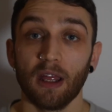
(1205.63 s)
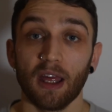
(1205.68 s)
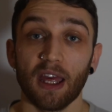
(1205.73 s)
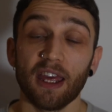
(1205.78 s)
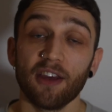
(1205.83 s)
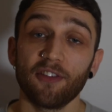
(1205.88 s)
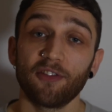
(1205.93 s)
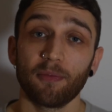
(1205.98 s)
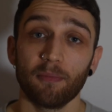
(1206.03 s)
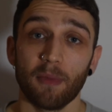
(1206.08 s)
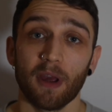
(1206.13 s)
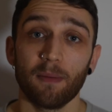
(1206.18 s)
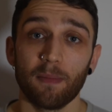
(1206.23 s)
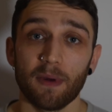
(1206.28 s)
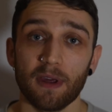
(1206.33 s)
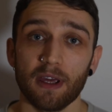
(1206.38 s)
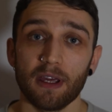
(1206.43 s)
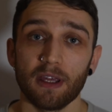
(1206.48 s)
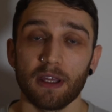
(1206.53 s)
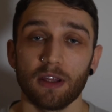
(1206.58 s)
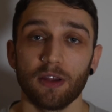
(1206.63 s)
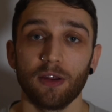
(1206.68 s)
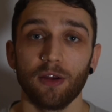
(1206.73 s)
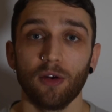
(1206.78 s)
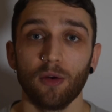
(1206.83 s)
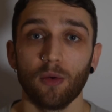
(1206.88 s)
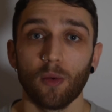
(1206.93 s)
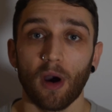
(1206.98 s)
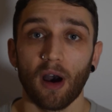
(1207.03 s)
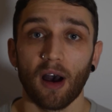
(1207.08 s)
If maybe
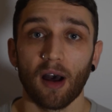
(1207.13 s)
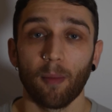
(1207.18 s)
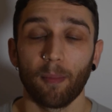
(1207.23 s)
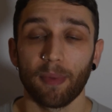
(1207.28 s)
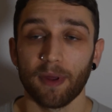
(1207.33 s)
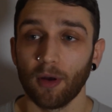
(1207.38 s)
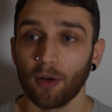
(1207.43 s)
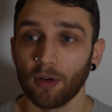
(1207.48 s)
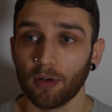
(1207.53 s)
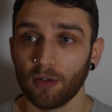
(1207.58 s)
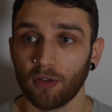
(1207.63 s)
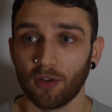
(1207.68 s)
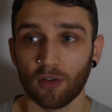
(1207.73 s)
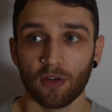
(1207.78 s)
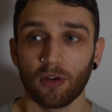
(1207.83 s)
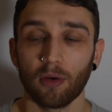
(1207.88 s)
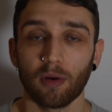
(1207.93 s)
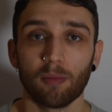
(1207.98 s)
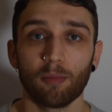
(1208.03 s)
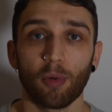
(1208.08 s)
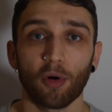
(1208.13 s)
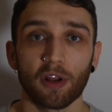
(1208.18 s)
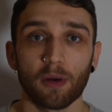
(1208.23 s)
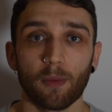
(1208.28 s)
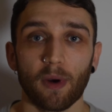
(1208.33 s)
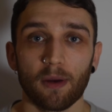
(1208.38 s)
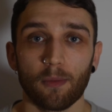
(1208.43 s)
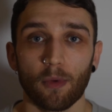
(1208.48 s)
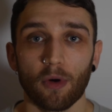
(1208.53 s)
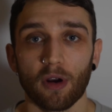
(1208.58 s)
you are beyond doing
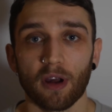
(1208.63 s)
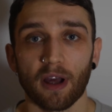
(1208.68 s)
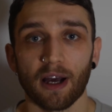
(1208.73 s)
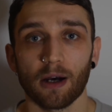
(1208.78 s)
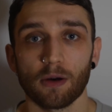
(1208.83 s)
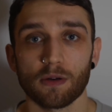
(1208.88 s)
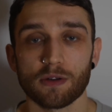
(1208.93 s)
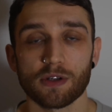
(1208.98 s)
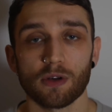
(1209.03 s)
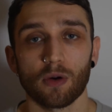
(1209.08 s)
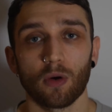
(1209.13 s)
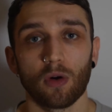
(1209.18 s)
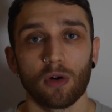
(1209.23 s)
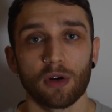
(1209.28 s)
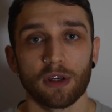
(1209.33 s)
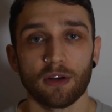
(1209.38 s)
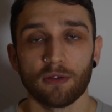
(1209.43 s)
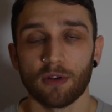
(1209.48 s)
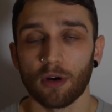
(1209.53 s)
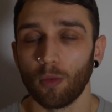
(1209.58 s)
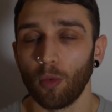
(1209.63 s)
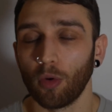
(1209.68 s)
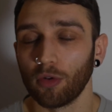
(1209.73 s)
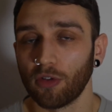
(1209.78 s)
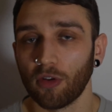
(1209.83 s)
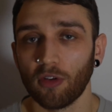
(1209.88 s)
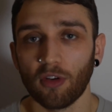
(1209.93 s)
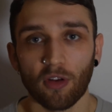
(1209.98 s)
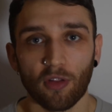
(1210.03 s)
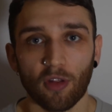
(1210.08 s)
bodyweight workouts, or you don't want
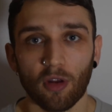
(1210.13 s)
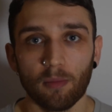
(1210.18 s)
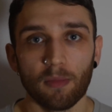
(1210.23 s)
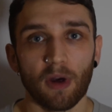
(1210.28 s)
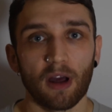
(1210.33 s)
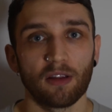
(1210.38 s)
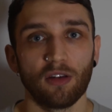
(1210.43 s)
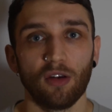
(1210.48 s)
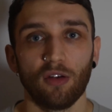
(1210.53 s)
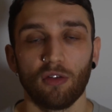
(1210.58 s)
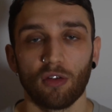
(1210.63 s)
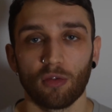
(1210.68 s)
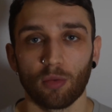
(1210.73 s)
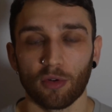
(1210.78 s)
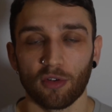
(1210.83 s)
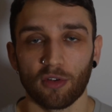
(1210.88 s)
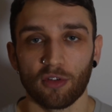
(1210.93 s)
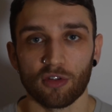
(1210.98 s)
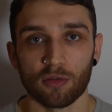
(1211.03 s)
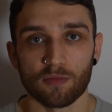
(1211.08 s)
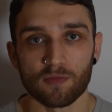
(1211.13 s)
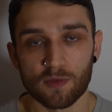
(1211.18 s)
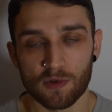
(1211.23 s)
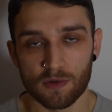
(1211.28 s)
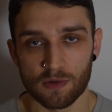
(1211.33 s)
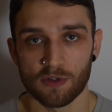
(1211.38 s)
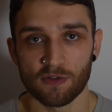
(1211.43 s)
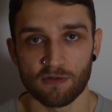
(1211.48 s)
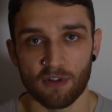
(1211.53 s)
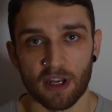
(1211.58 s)
to do them and you just want to jump
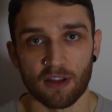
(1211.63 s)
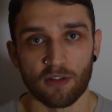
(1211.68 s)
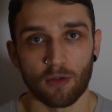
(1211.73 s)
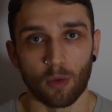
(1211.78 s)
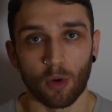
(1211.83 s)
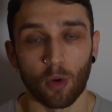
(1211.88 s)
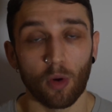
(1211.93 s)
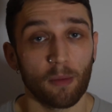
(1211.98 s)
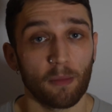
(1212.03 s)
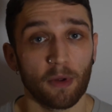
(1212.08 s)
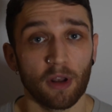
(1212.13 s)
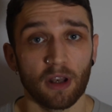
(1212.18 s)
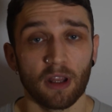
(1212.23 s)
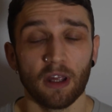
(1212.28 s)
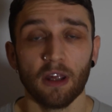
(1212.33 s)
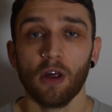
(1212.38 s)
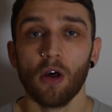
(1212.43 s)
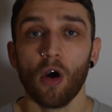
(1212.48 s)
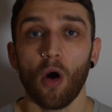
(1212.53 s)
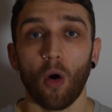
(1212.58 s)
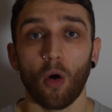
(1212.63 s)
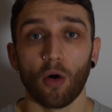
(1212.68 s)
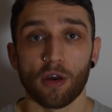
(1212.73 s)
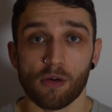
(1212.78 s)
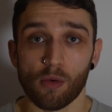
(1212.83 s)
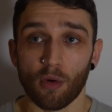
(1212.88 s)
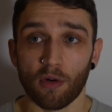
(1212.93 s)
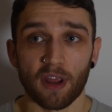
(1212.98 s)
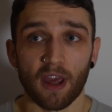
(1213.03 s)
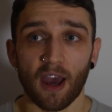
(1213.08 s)
straight into equipment, or
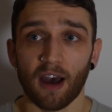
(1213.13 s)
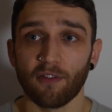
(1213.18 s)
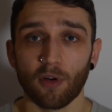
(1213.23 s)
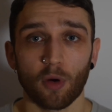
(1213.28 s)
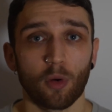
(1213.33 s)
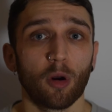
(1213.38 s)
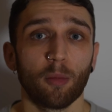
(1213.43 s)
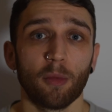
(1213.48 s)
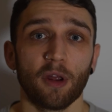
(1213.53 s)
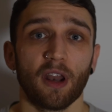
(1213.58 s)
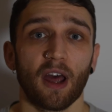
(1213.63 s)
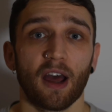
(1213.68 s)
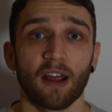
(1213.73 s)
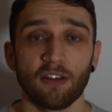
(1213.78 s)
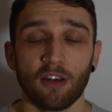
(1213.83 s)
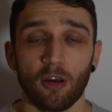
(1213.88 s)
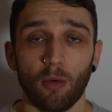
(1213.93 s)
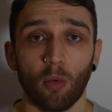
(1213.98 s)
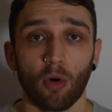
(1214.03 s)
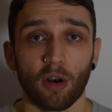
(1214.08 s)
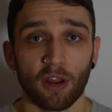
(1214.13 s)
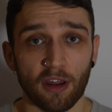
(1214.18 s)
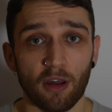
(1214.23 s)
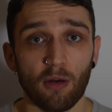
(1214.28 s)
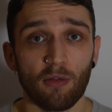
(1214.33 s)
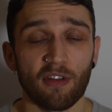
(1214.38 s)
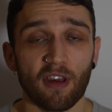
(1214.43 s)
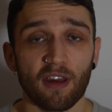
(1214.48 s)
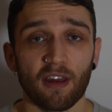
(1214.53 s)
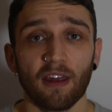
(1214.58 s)
you already have equipment and you want to
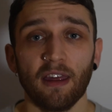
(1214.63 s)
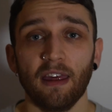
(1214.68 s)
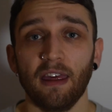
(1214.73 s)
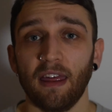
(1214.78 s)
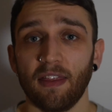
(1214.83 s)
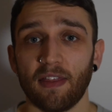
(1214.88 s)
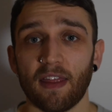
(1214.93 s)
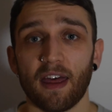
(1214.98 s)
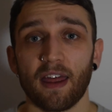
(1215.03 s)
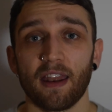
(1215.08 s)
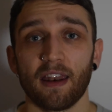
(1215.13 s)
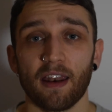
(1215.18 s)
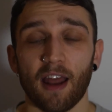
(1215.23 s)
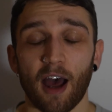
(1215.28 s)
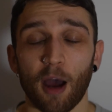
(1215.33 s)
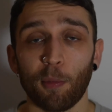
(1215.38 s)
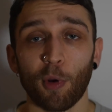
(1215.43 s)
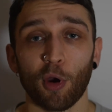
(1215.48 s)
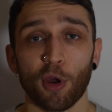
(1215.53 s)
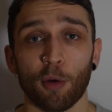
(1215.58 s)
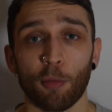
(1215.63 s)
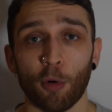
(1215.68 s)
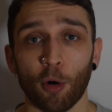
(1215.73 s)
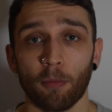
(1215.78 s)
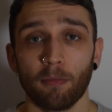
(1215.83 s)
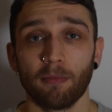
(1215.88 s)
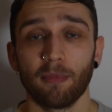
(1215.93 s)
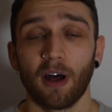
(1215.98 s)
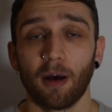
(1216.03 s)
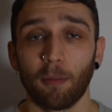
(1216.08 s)
use it, then I'm not your
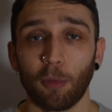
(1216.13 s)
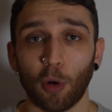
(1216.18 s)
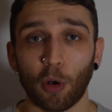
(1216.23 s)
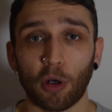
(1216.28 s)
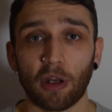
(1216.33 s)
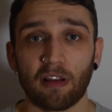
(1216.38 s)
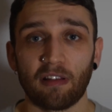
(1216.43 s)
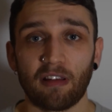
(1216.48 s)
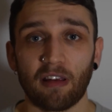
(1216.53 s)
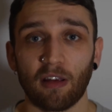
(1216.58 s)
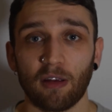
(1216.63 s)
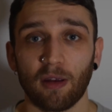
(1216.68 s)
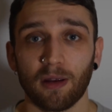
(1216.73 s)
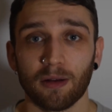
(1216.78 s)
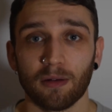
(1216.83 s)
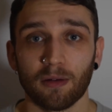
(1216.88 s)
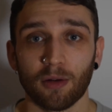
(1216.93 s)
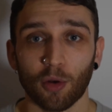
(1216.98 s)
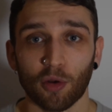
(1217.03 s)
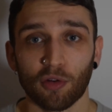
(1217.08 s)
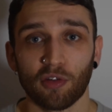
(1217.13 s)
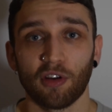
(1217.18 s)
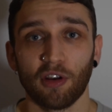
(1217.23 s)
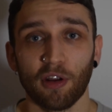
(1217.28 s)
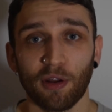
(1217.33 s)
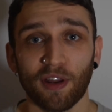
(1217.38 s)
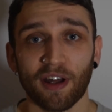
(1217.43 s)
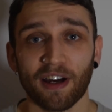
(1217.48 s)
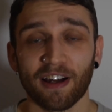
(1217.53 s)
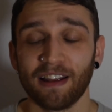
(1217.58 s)
mum. I'm not going to tell you not to
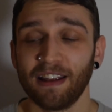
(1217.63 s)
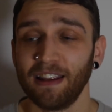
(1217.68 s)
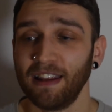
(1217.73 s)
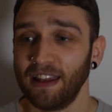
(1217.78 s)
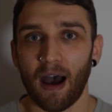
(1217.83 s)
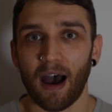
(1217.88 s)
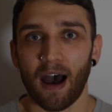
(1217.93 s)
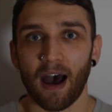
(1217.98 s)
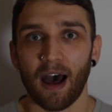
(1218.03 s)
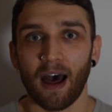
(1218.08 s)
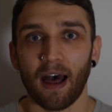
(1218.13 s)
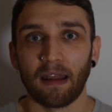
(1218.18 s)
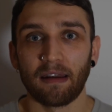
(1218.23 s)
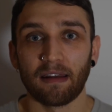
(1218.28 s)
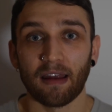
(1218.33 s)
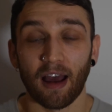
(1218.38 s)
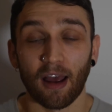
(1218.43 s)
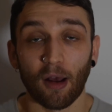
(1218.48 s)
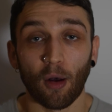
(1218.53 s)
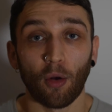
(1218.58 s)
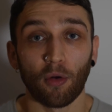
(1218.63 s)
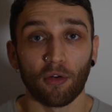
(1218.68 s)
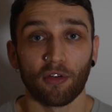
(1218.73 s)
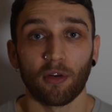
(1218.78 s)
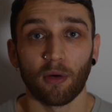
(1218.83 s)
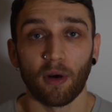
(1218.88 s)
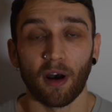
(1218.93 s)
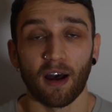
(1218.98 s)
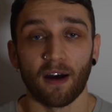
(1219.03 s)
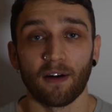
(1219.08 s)
do that. And I
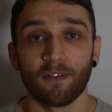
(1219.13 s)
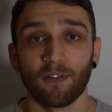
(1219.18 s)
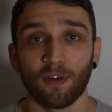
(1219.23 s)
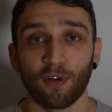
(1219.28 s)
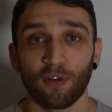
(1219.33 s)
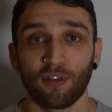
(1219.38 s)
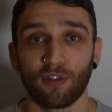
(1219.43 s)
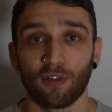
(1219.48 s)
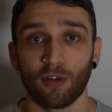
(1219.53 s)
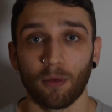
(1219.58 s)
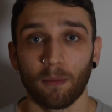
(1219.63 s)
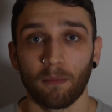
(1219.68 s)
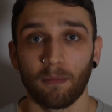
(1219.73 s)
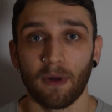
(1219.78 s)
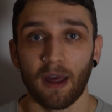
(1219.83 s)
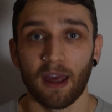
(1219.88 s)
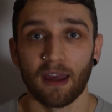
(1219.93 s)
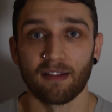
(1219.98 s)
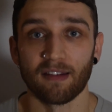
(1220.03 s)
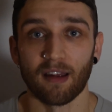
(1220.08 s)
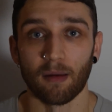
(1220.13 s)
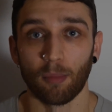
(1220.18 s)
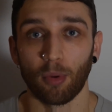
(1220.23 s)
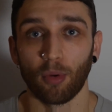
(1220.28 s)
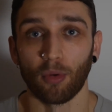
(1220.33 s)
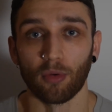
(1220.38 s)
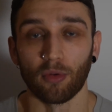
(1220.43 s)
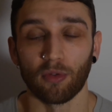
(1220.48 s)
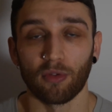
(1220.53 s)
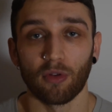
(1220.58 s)
also have some
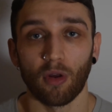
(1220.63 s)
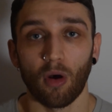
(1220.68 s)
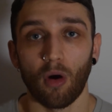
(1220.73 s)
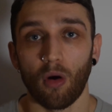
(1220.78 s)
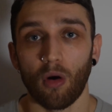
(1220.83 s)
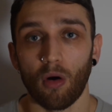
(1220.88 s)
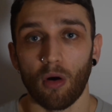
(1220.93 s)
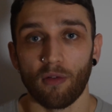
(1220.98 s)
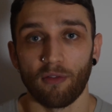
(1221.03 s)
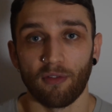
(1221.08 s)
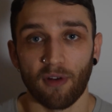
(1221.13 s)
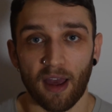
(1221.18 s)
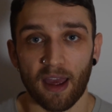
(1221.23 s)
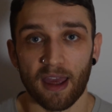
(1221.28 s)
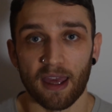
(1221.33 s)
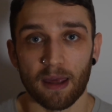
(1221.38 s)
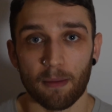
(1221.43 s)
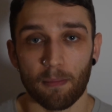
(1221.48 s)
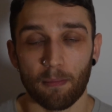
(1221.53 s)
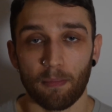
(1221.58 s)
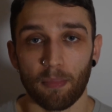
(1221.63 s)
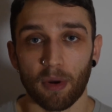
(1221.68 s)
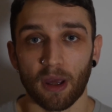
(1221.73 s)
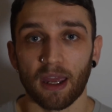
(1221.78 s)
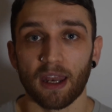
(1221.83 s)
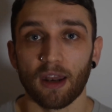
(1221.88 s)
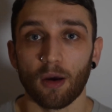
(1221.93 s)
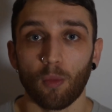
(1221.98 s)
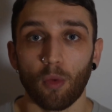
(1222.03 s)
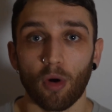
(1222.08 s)
examples of a
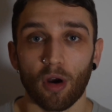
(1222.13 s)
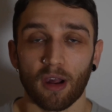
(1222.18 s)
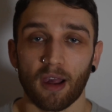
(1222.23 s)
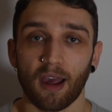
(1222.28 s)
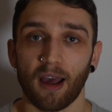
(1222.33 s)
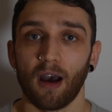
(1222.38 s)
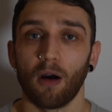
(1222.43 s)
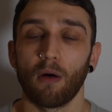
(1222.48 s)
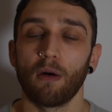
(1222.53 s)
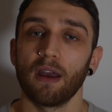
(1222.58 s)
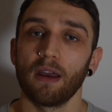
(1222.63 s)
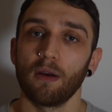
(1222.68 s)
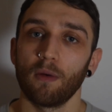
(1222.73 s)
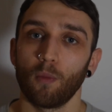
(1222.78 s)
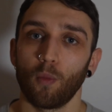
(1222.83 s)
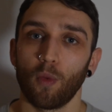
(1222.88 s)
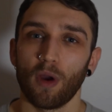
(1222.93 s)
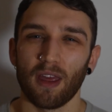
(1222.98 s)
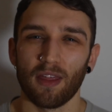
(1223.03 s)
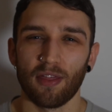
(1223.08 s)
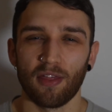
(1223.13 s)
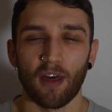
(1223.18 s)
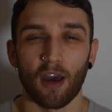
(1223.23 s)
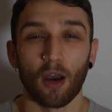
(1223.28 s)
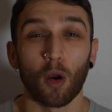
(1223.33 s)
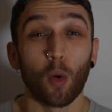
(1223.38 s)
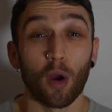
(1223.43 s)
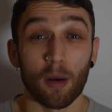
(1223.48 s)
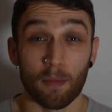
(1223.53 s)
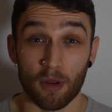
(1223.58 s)
beginner workout with
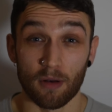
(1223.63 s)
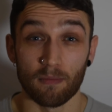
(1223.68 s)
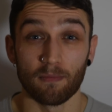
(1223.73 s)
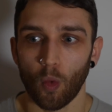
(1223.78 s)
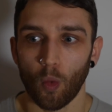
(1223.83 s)
equipment.